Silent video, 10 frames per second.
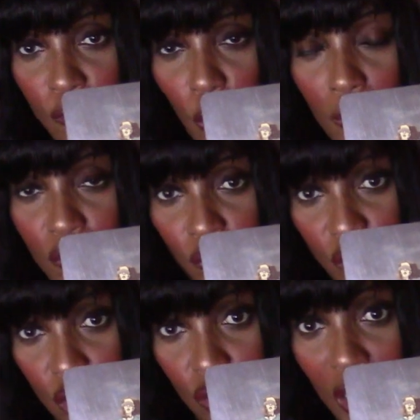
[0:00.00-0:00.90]
form of
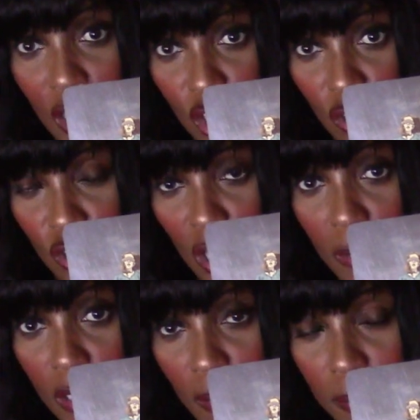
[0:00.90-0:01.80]
frustration
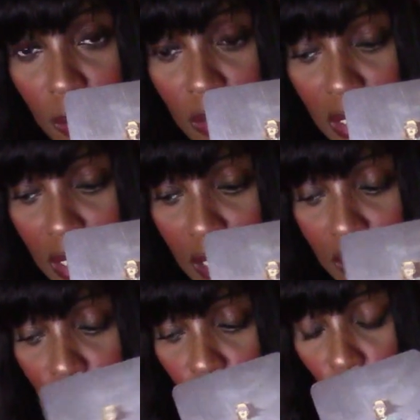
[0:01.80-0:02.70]
showing up here with this
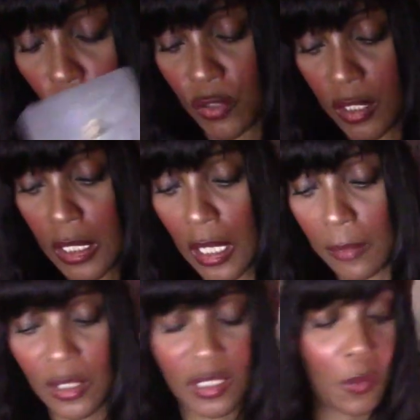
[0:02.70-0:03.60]
Eight of Swords.
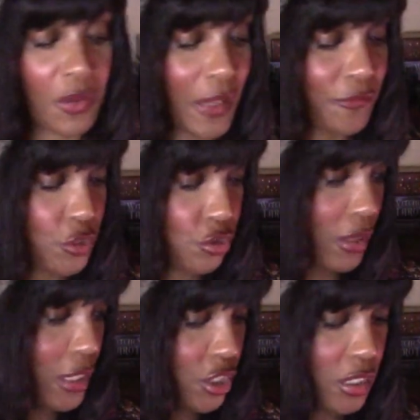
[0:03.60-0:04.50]
I'm going to see what that
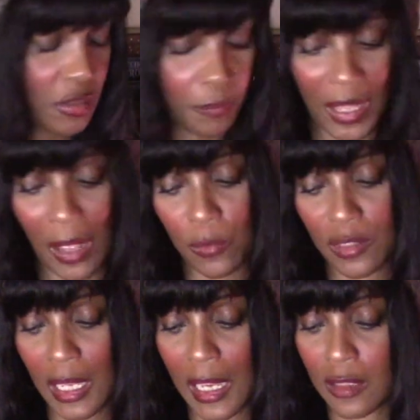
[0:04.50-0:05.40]
frustration is about
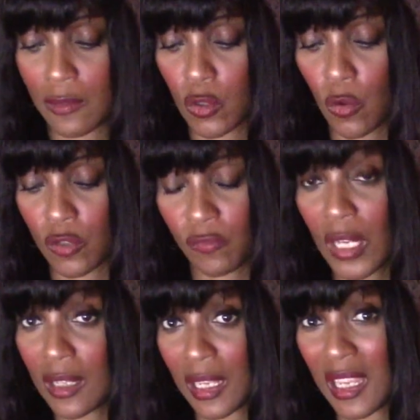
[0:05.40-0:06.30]
with the Eight of Swords.
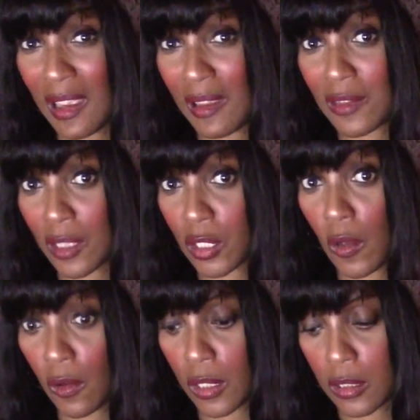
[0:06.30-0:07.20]
Feeling that your hands are
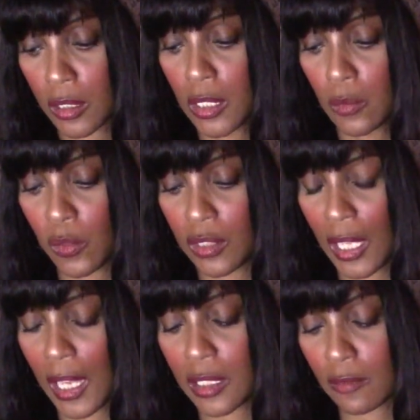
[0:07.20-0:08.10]
tied with
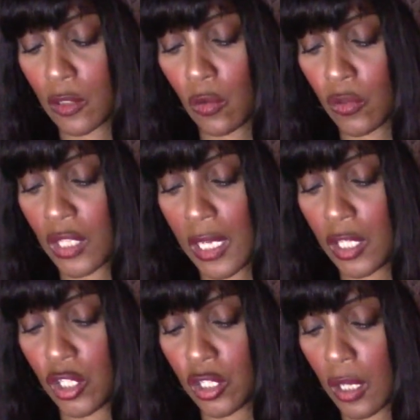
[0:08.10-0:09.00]
the Eight of Swords
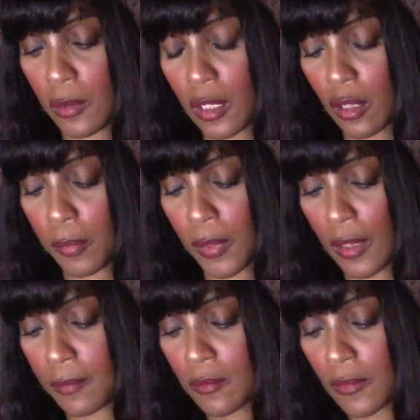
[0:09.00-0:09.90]
energy showing up
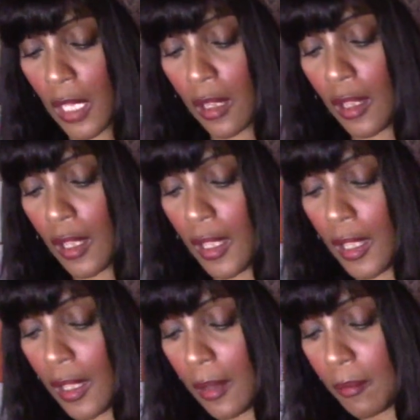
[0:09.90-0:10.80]
here.
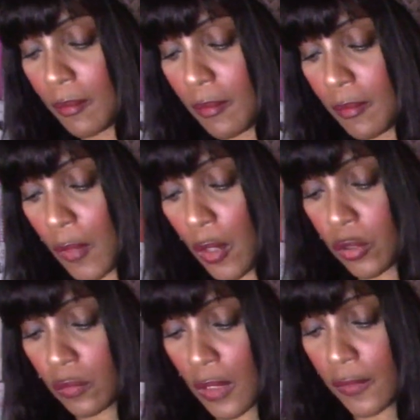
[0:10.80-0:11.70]
Um,
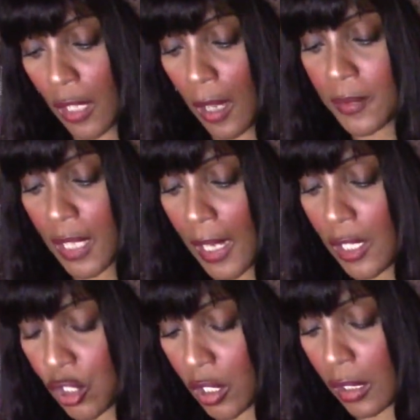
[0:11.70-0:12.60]
Three of Cups
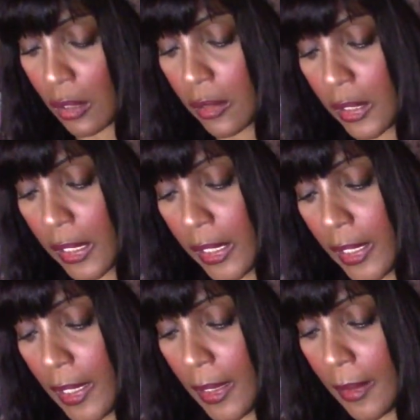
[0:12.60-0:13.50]
energy.
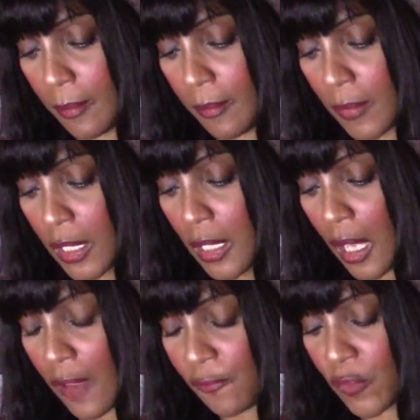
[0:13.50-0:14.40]
Um,
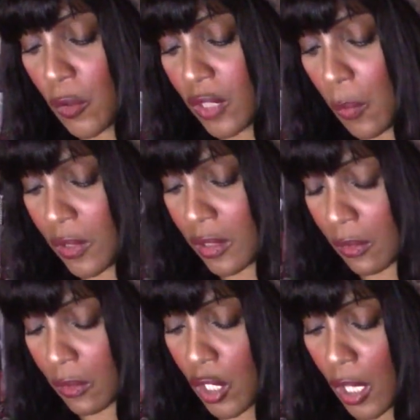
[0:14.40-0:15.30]
I feel that with
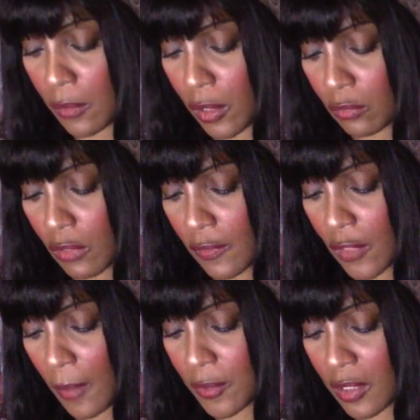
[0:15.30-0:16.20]
the, you know, the Three
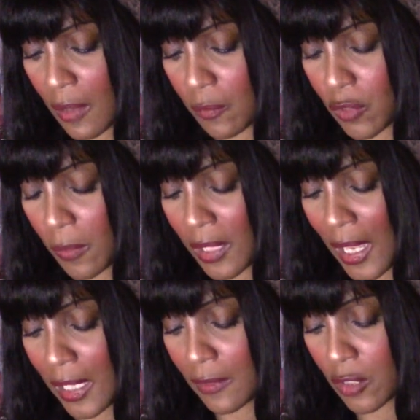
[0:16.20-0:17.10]
of Cups, so, so the
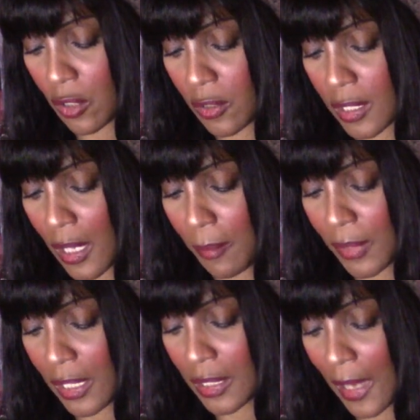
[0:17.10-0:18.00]
Eight of Swords,
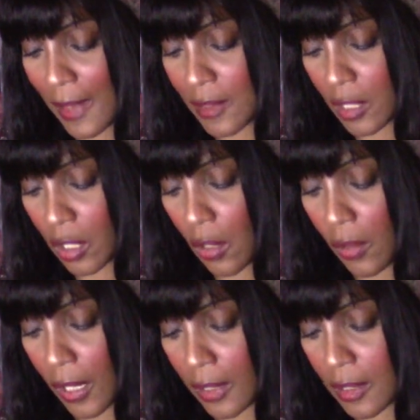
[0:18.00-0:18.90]
somebody's hands are
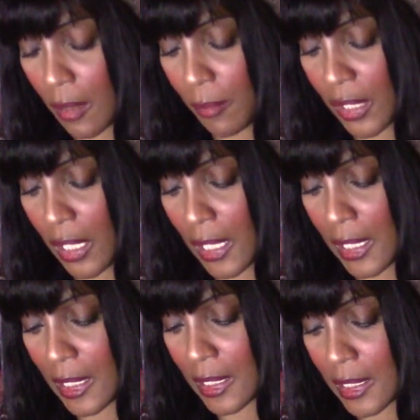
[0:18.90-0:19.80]
tied.
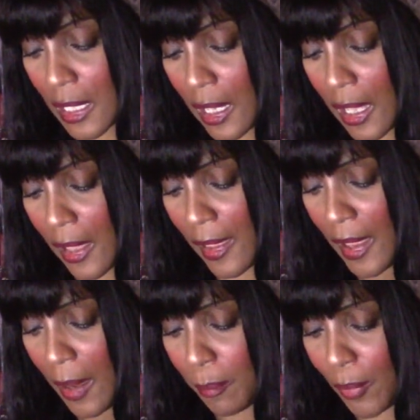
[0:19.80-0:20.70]
Somebody is uh,
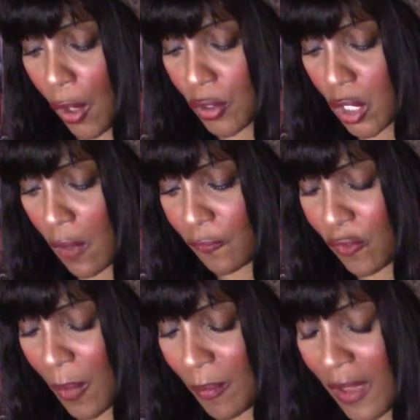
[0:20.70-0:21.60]
blocked off
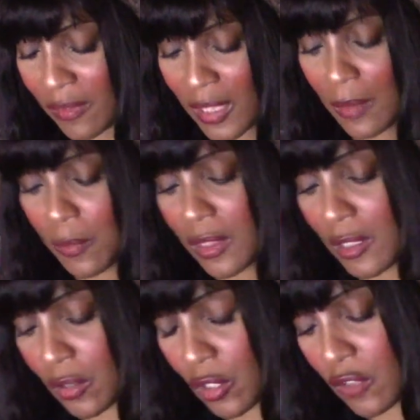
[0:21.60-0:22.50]
from, I think with
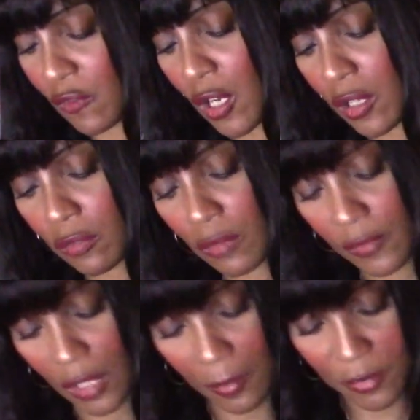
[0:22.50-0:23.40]
this, because you've got a Three
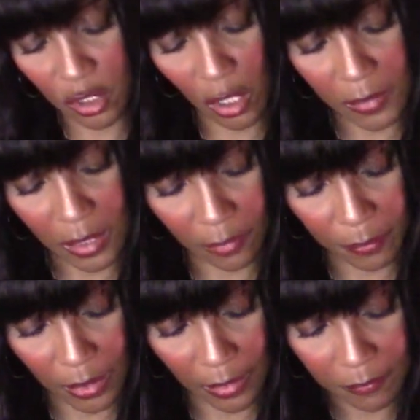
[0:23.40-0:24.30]
of Cups showing
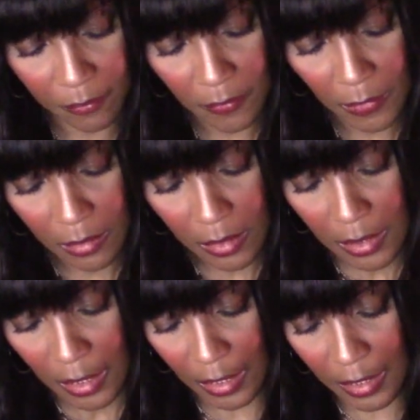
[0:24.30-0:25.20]
up here.
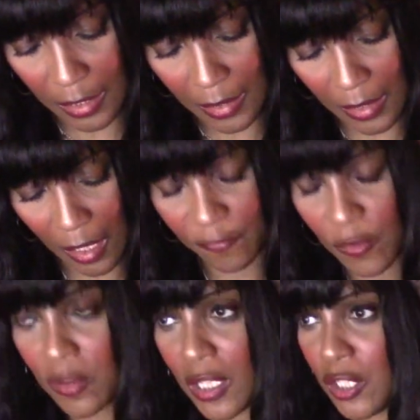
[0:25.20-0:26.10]
Uh, I
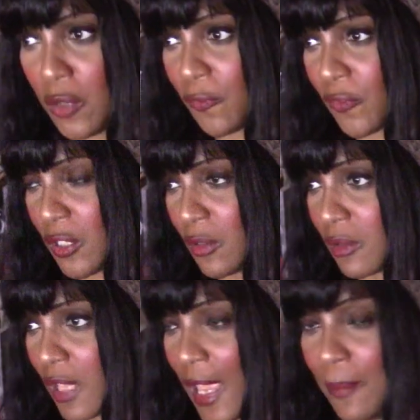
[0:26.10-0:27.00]
feel that you
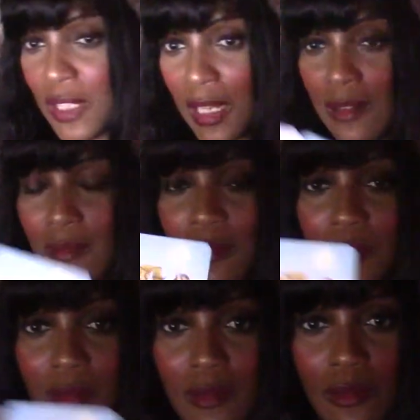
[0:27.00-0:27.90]
feel hemmed in
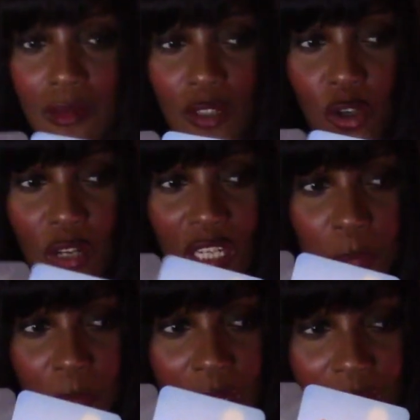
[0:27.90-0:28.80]
You'll
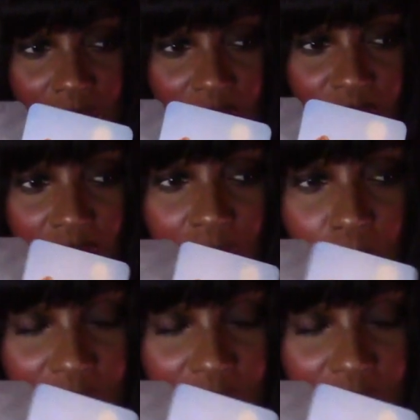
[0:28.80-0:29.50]
experience feeling